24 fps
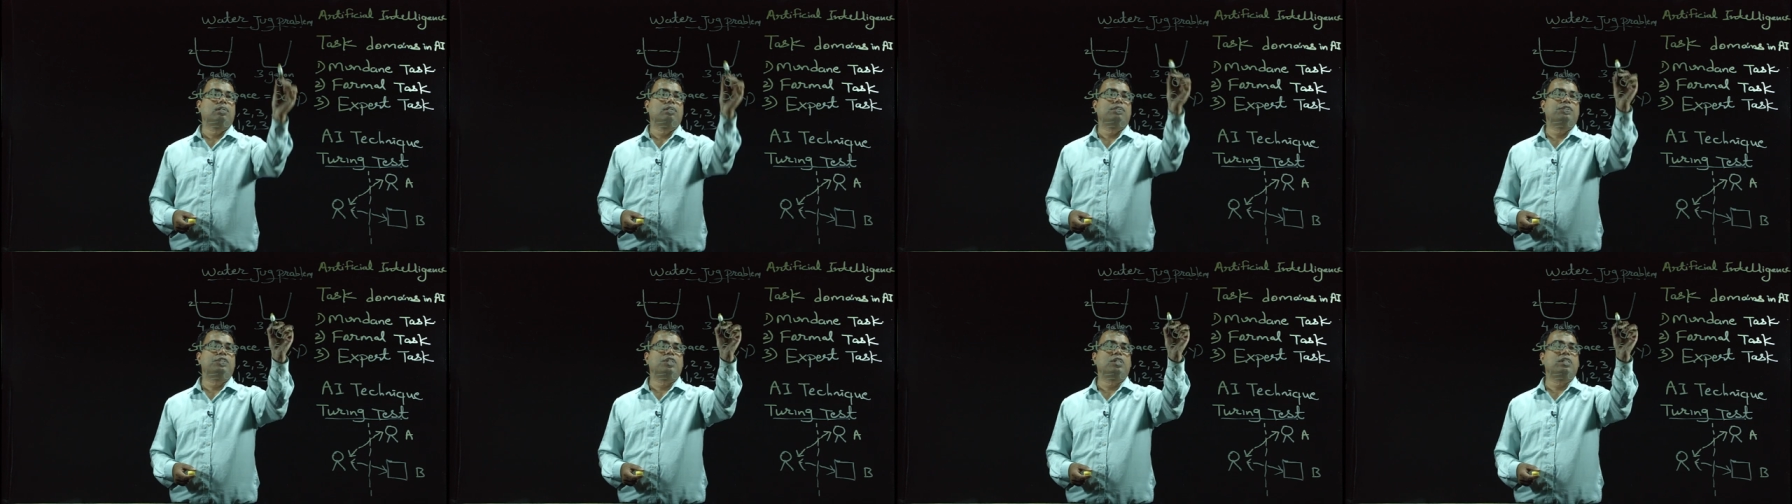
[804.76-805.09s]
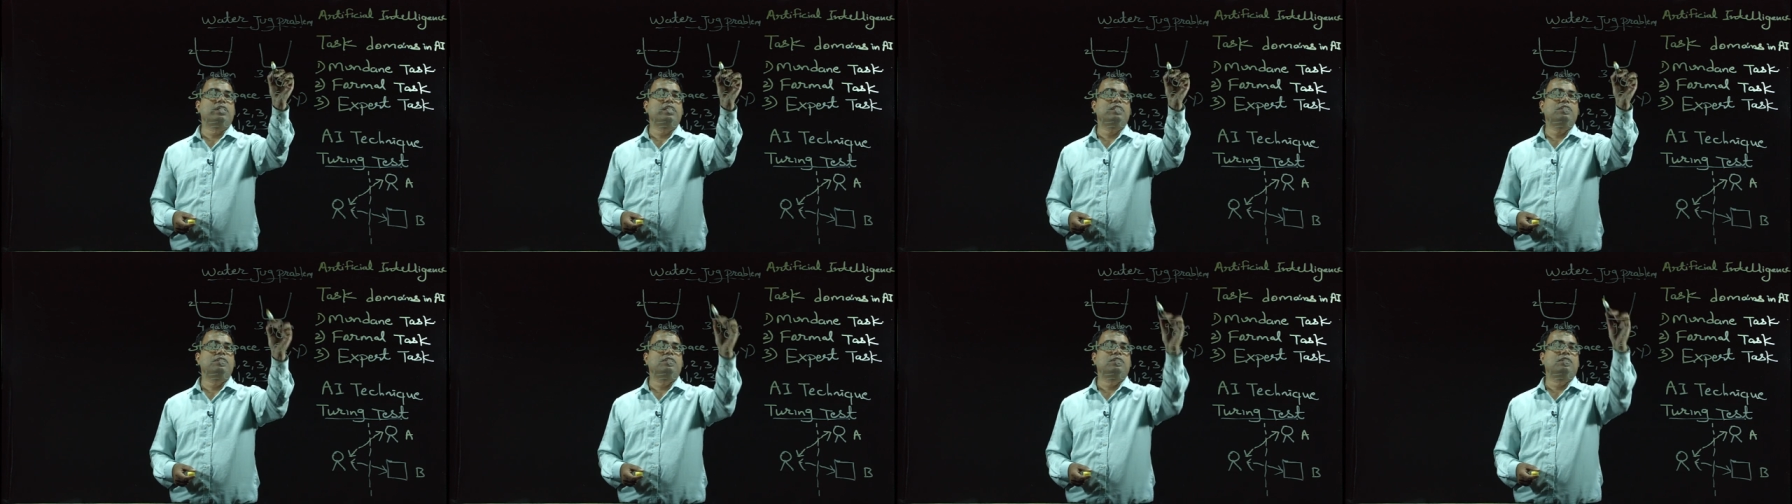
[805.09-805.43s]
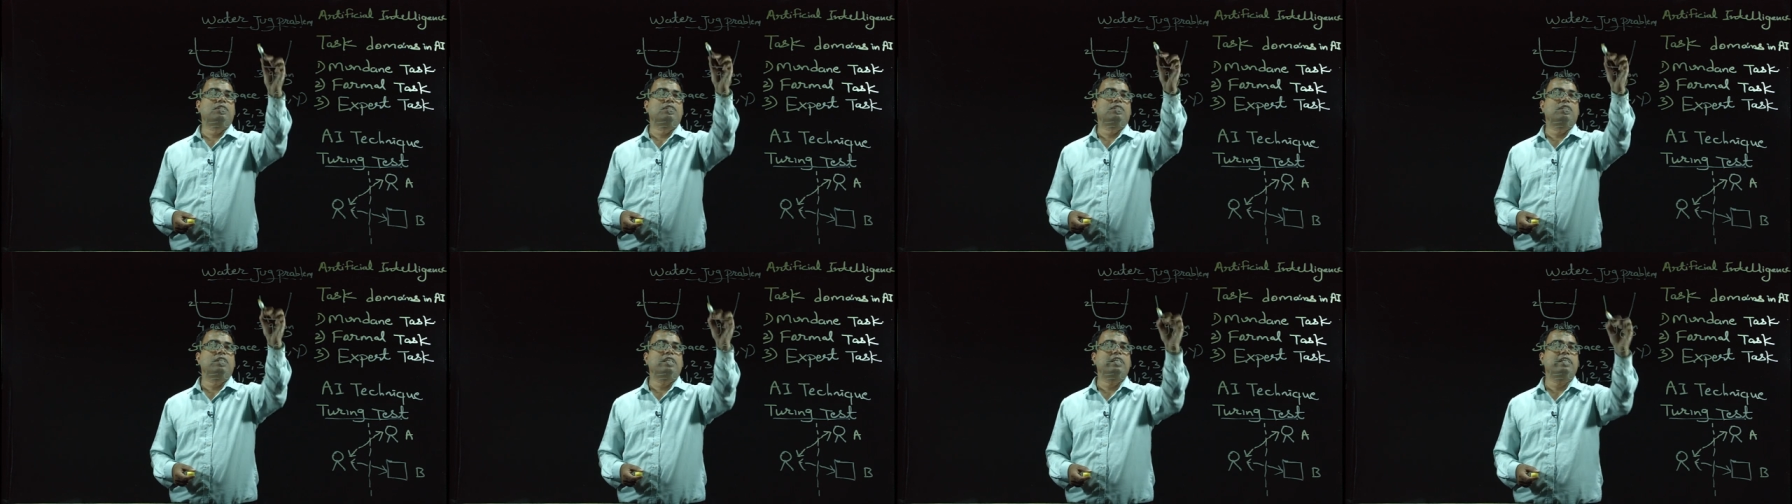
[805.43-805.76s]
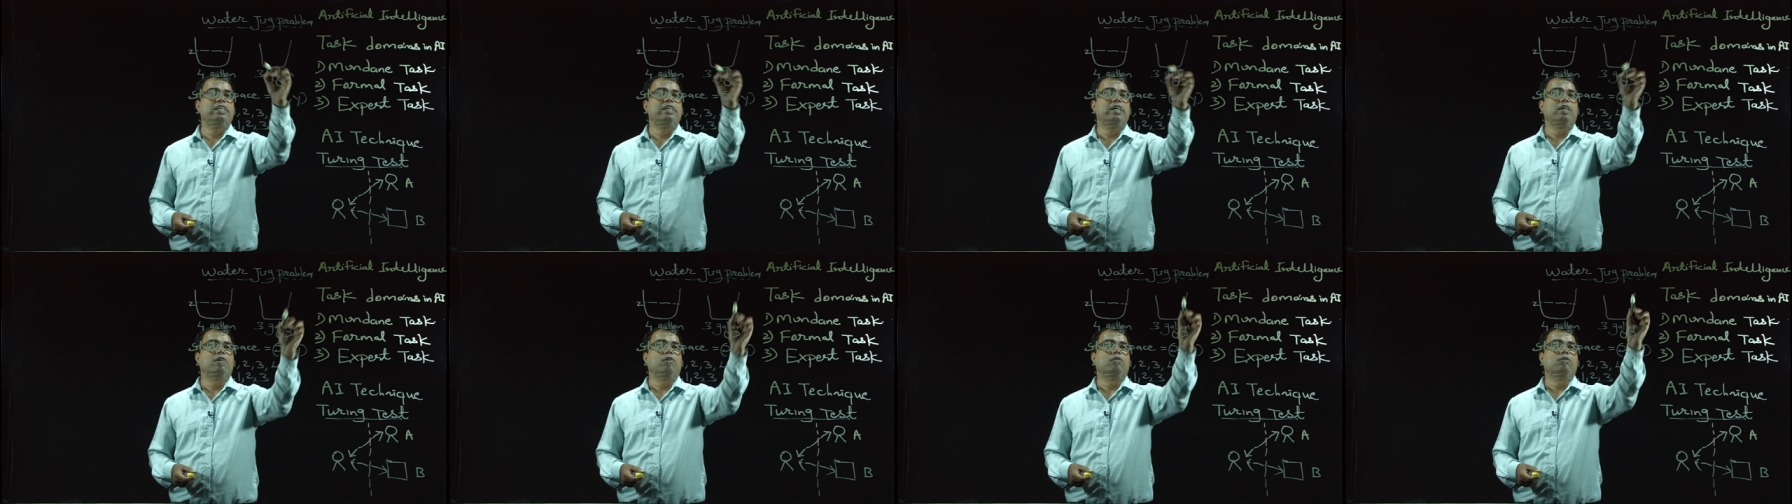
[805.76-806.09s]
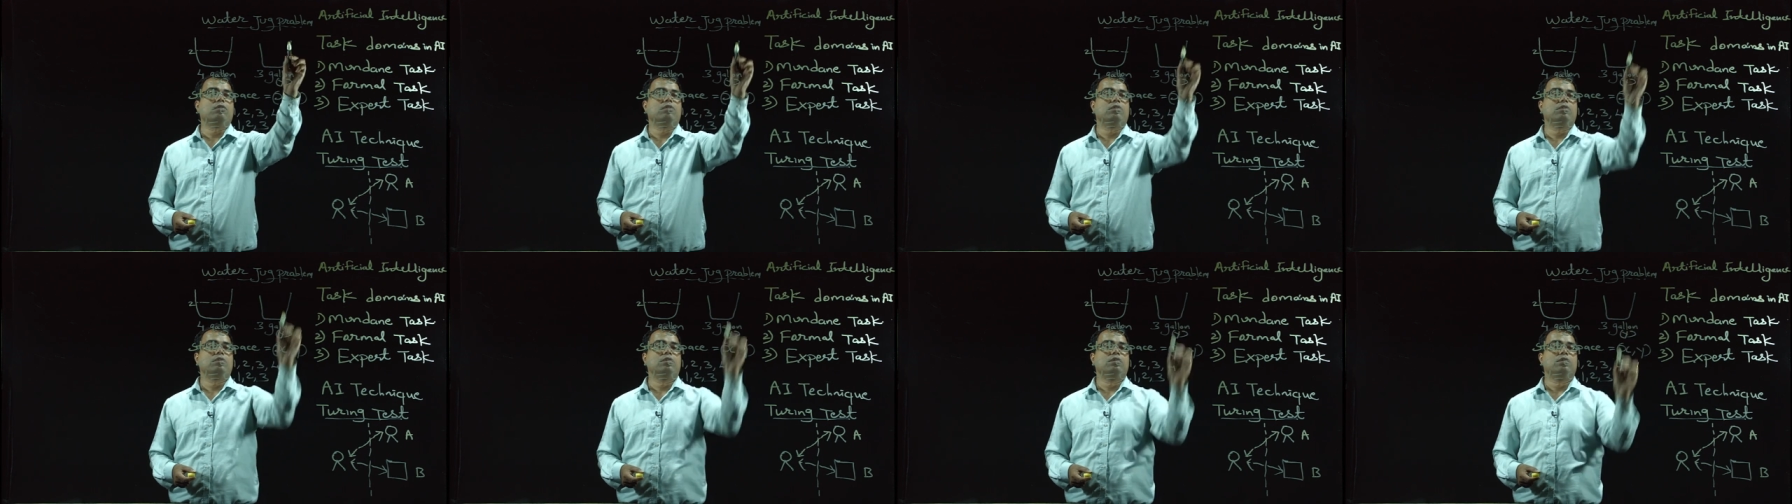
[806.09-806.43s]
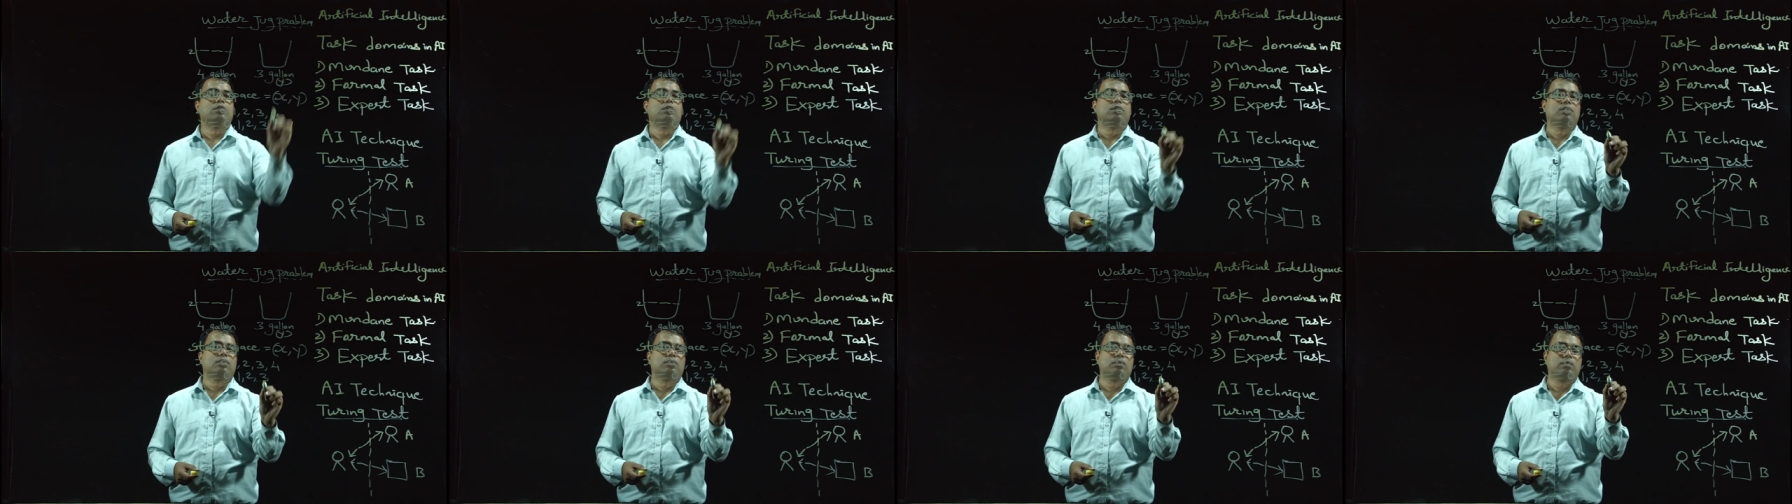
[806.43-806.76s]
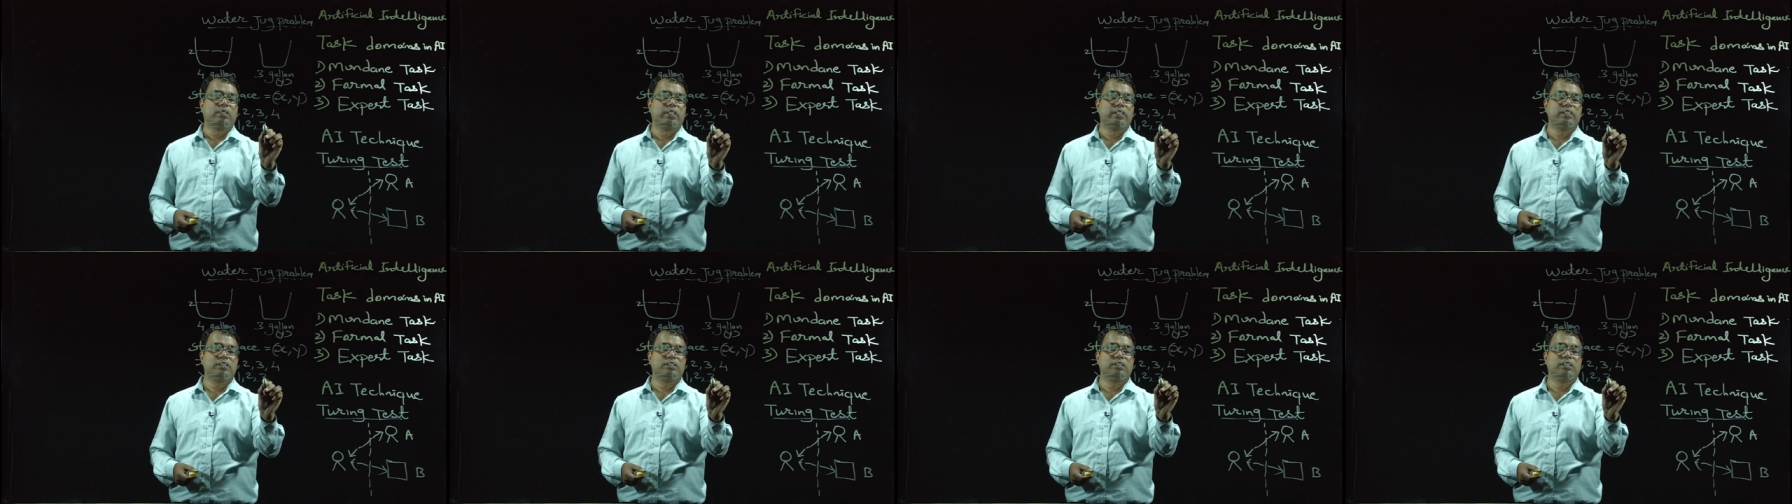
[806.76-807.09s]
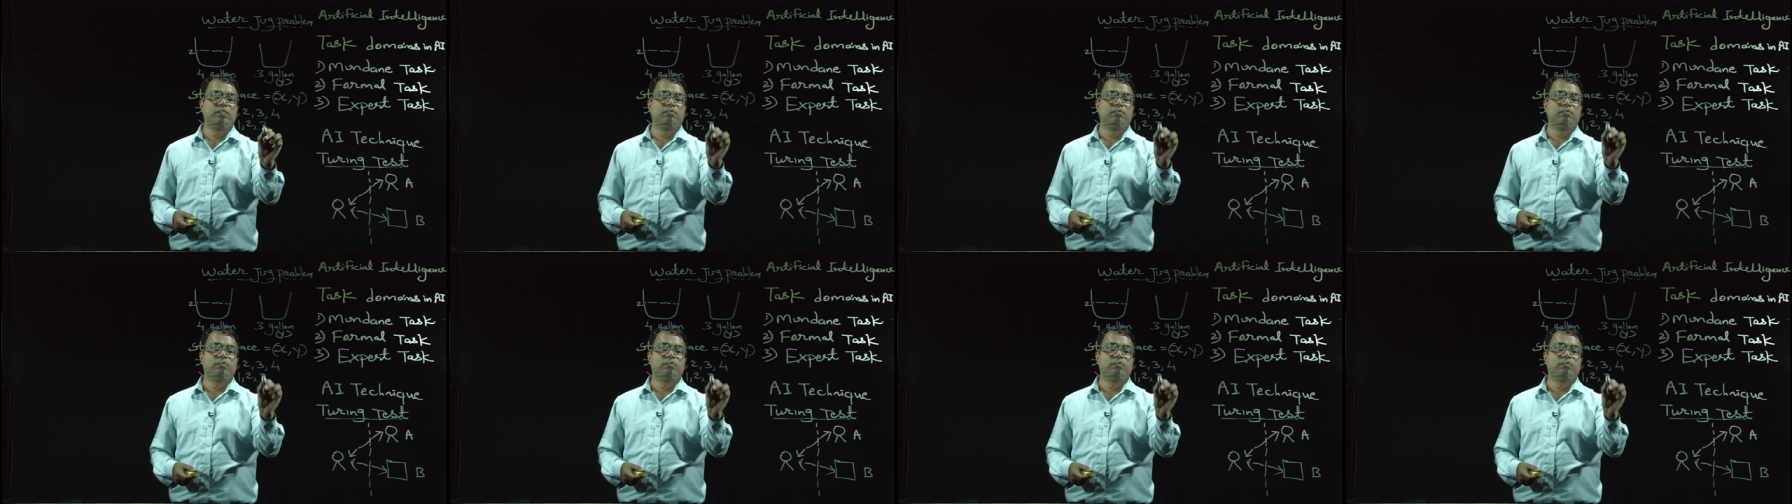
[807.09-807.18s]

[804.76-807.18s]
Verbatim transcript: jug is 3 gallon, hence